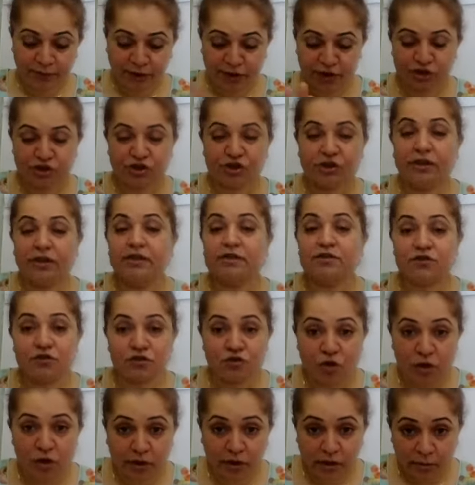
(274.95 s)
Picture is
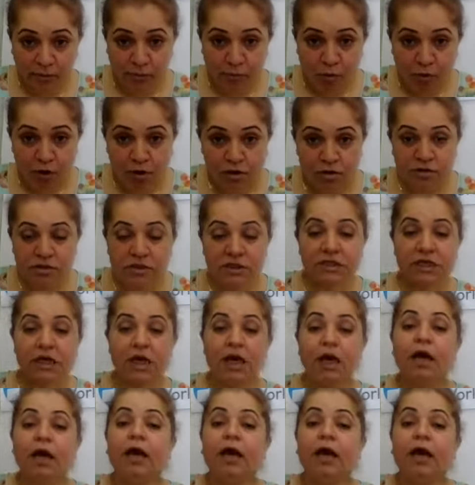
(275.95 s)
not important.